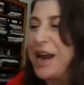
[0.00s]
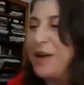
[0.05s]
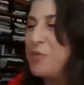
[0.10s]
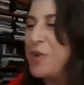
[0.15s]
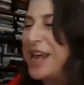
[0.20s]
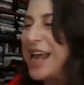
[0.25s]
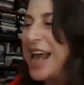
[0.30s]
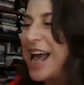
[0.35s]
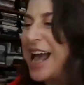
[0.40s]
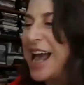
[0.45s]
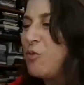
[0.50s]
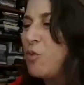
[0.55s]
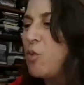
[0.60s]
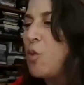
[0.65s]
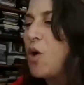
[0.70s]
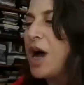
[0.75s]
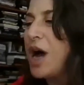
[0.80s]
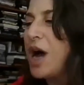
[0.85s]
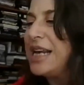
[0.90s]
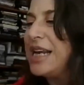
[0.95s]
right, we have
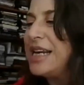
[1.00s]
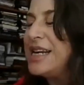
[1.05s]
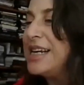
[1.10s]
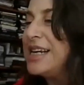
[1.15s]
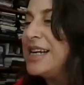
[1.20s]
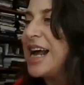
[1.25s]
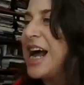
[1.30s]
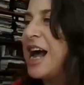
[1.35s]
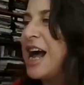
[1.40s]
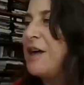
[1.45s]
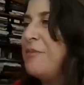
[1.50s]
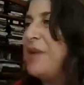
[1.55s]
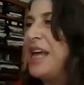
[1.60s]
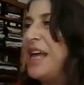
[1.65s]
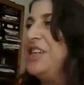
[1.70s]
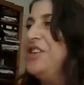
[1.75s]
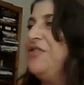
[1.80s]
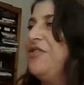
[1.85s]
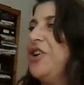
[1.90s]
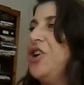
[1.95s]
one
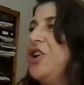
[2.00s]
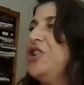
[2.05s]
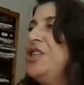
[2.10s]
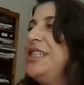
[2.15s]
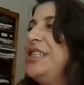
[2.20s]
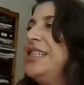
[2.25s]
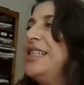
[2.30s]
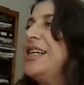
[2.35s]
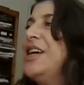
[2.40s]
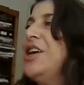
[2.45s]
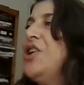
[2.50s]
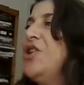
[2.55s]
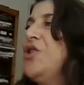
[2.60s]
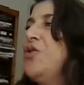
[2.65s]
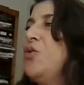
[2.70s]
comment first,